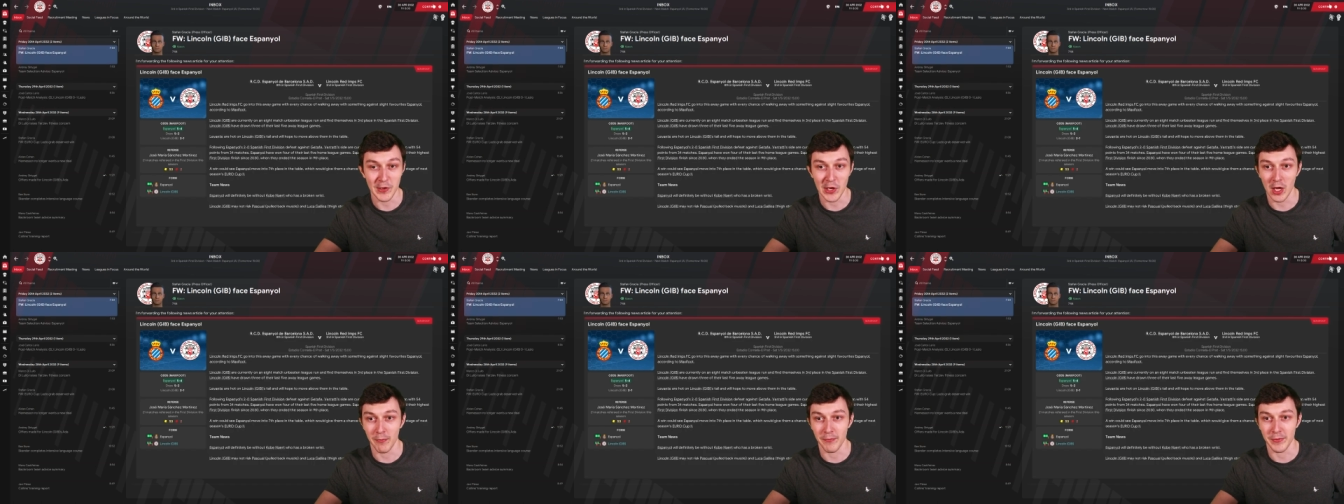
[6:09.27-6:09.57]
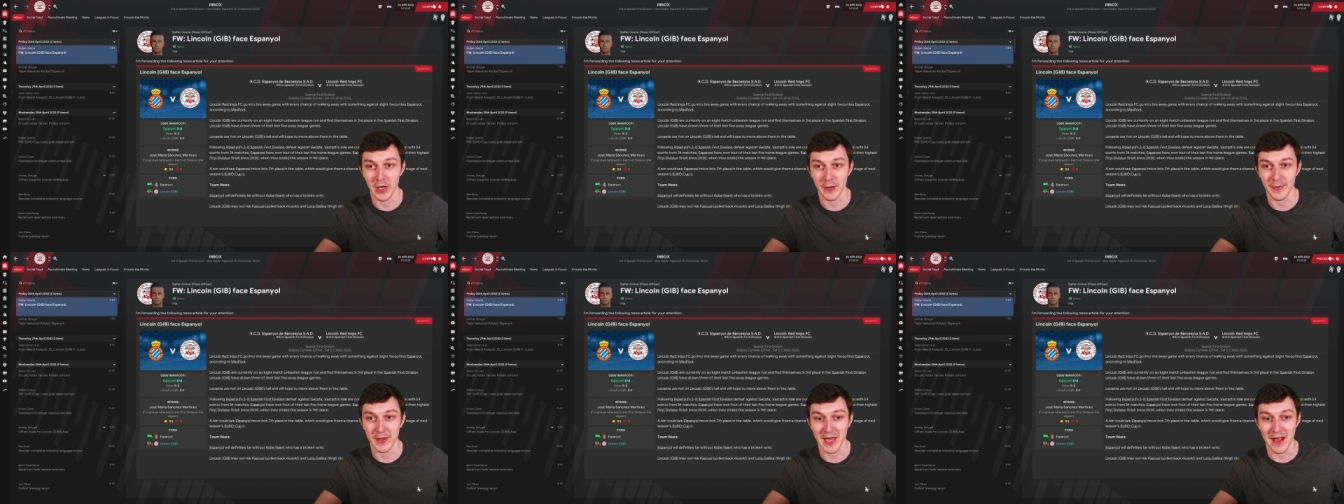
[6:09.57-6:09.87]

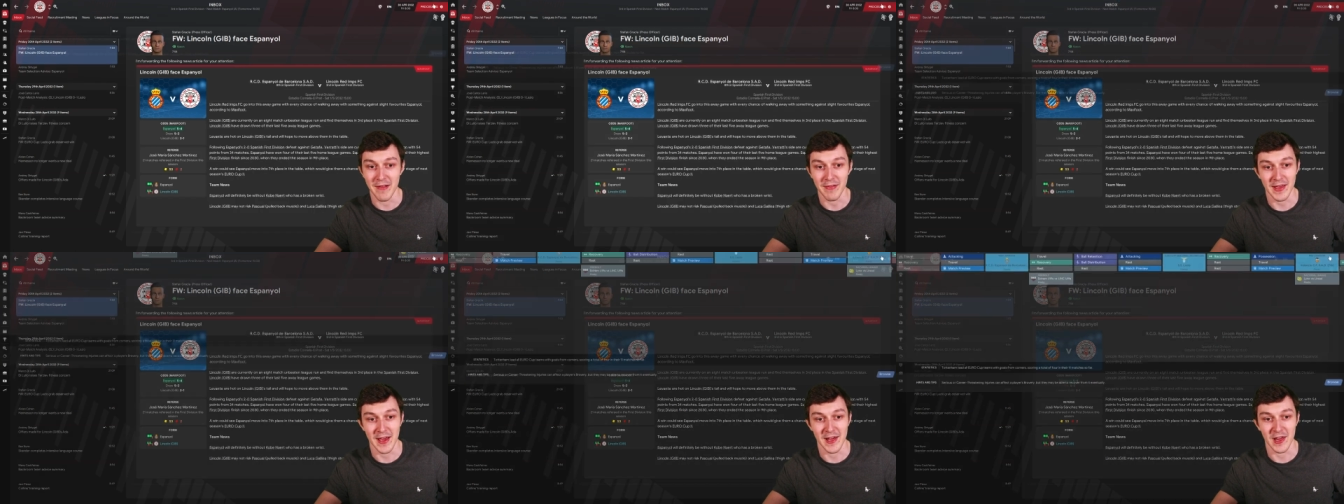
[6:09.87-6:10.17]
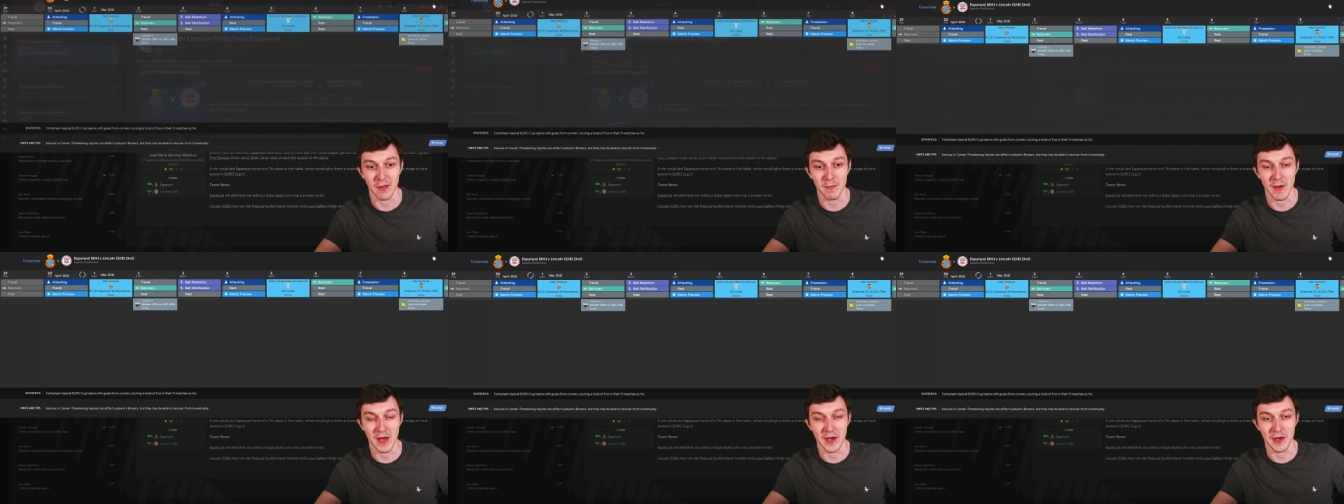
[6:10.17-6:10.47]
coming up against
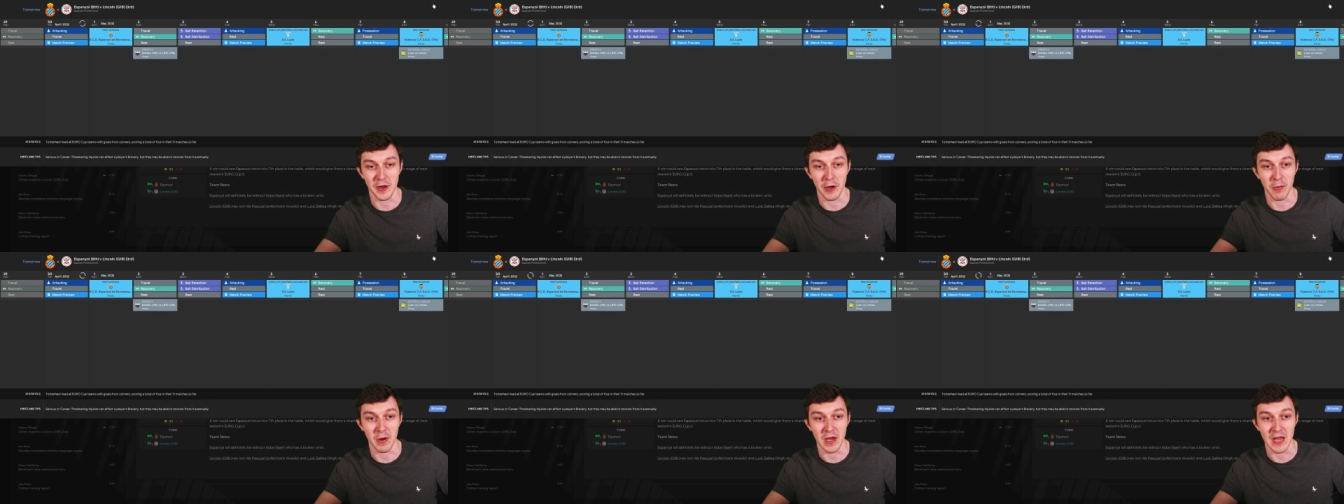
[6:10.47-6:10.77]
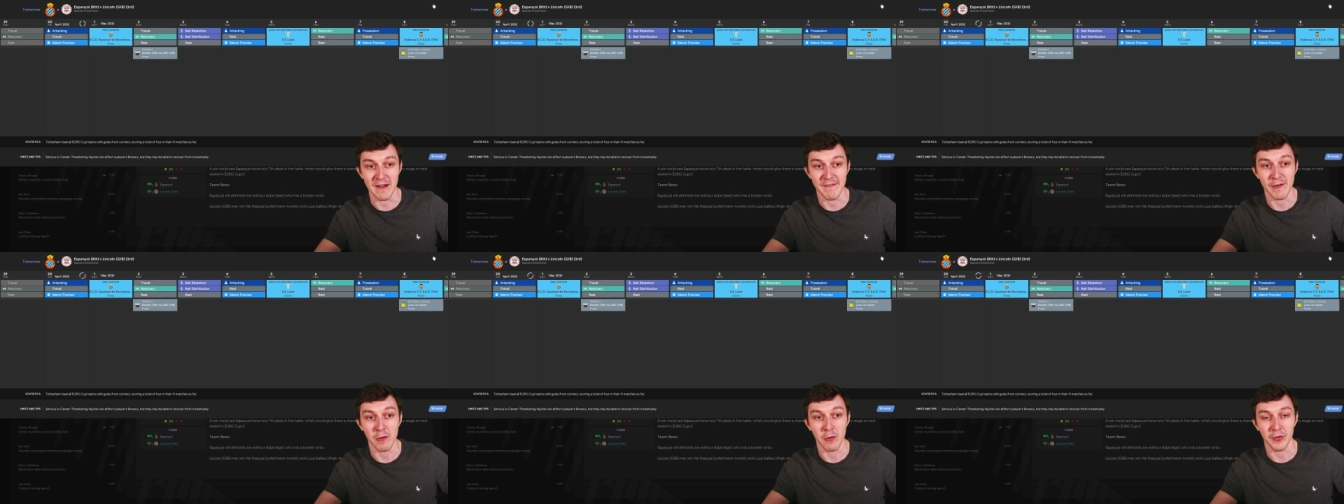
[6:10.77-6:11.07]
Espanyol
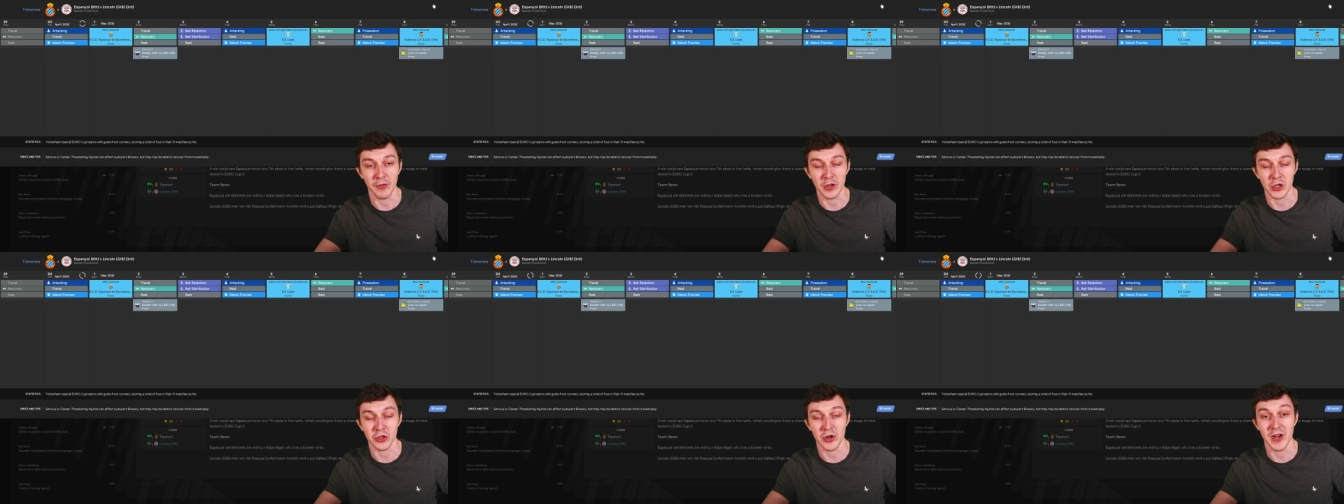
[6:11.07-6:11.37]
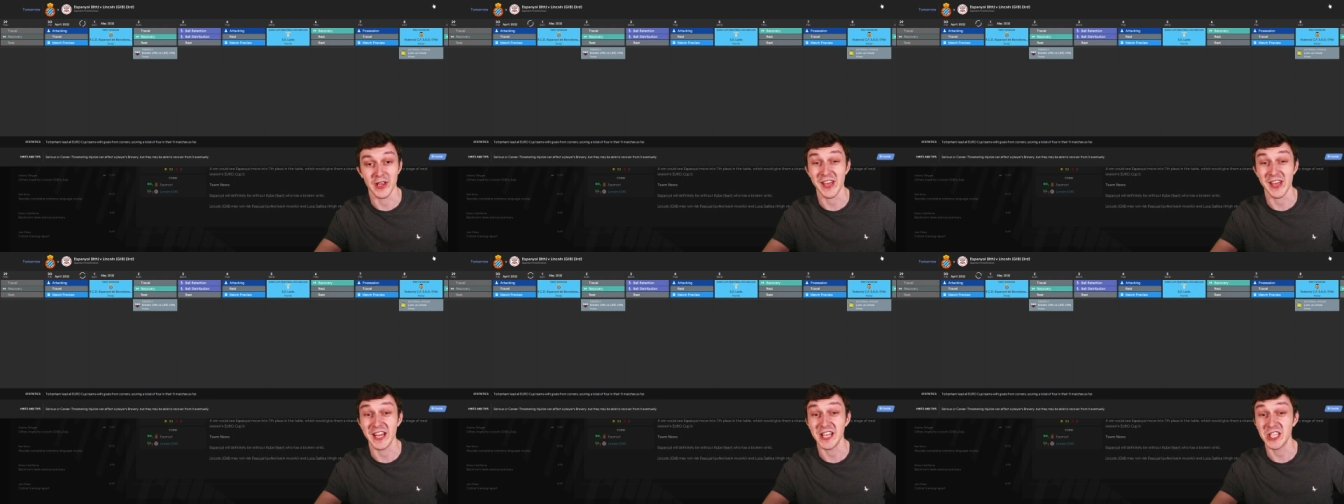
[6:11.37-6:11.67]
if we want to try
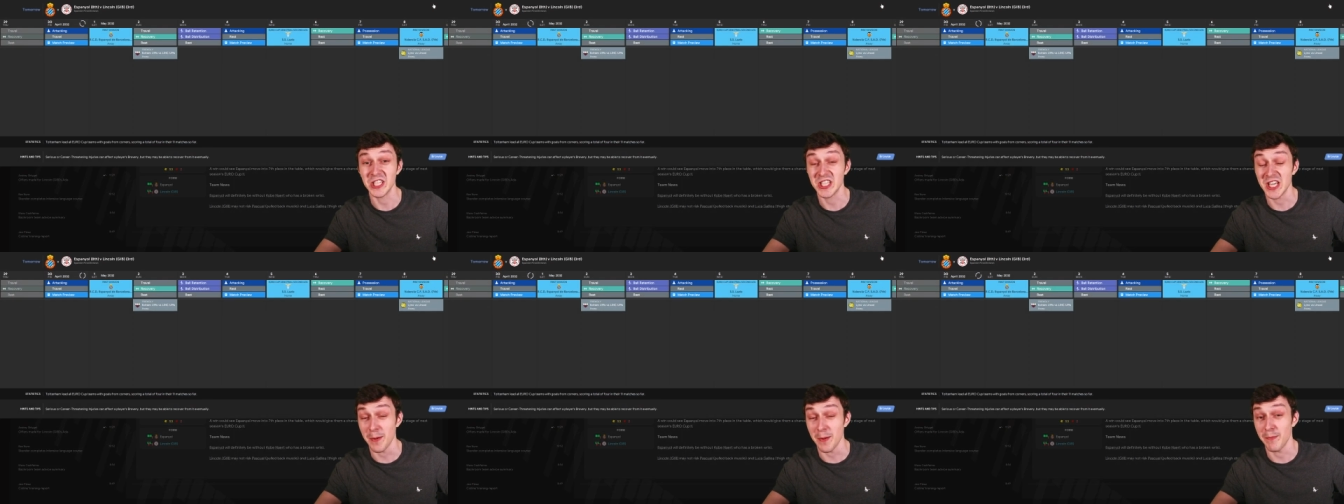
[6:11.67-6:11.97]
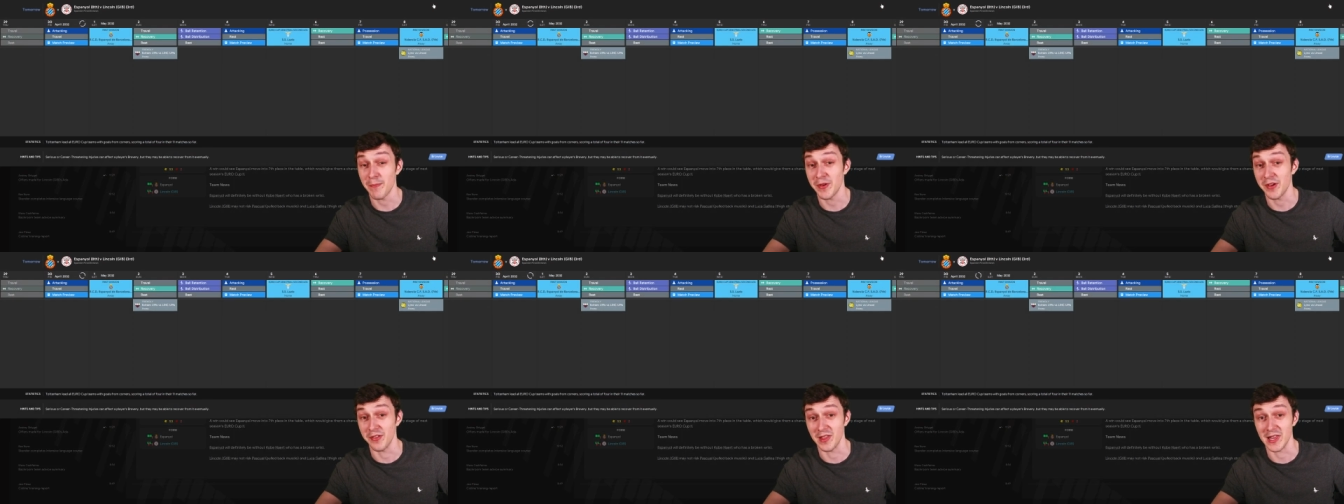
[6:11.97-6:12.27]
and get
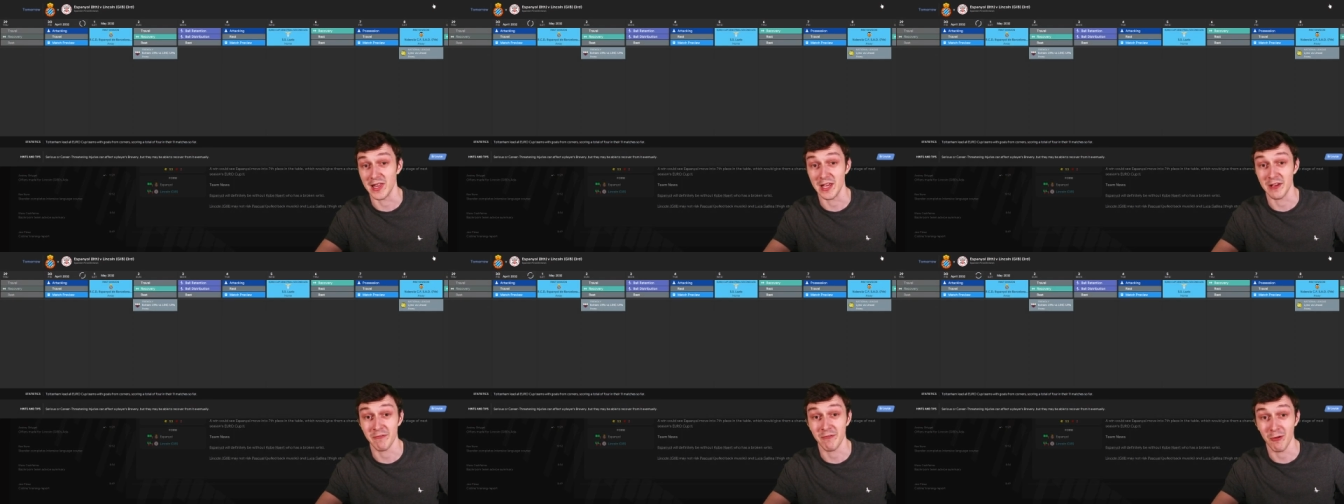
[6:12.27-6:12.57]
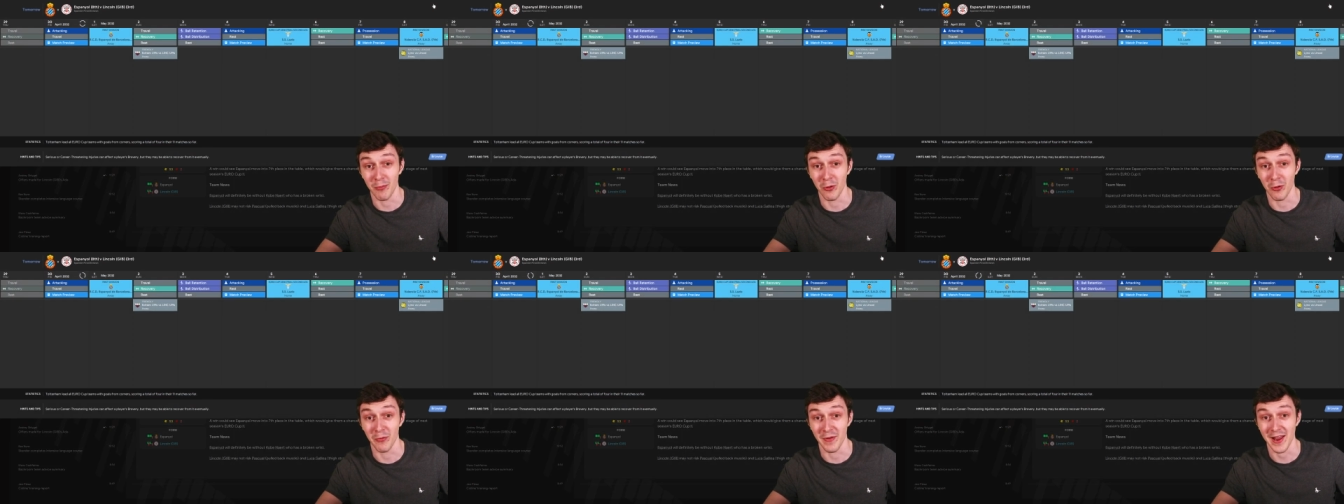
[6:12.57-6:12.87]
Champions League
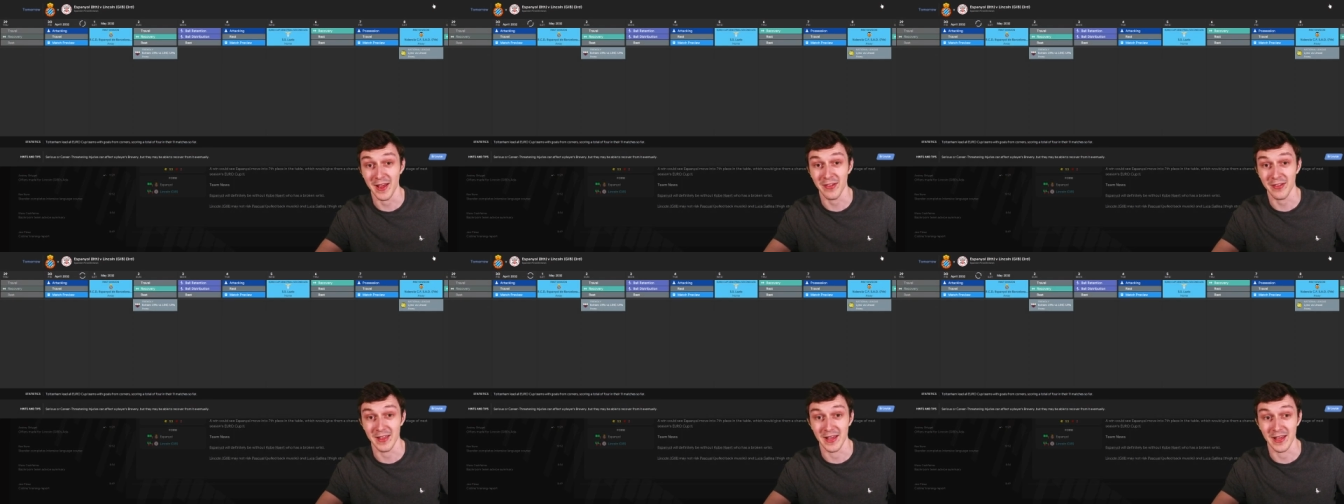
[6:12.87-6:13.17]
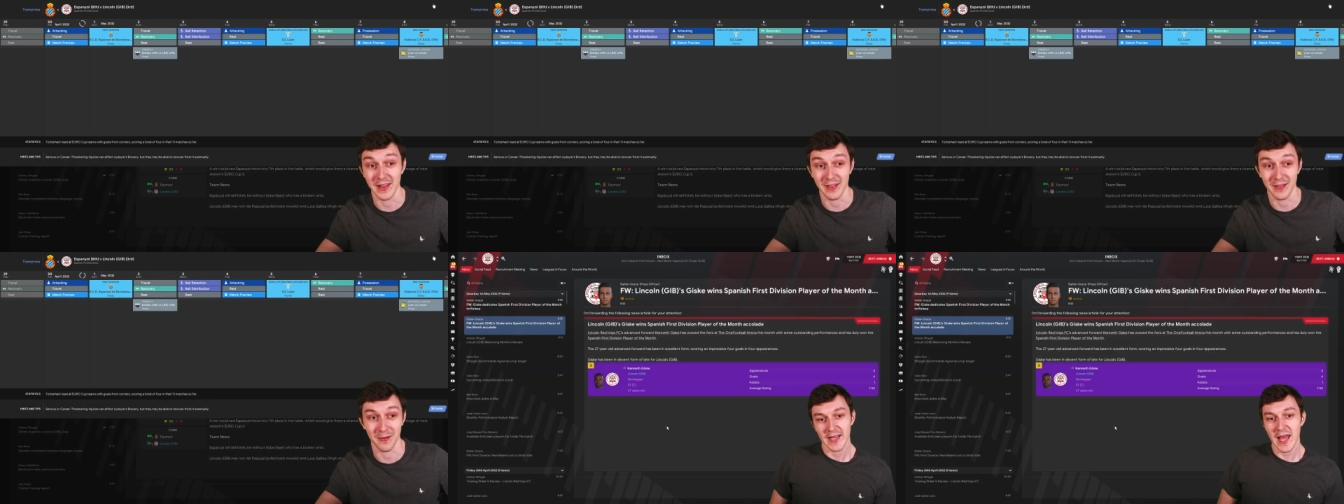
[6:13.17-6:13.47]
football next season.